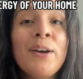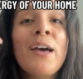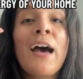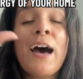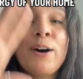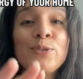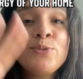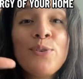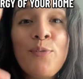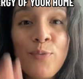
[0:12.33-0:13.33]
how to
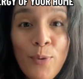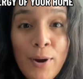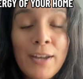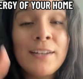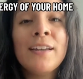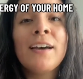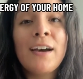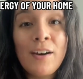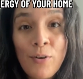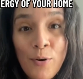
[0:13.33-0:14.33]
avoid a
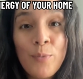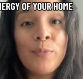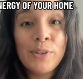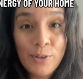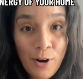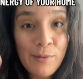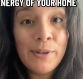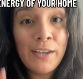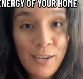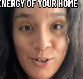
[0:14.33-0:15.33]
home with karmic
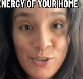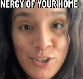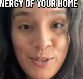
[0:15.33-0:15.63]
energy.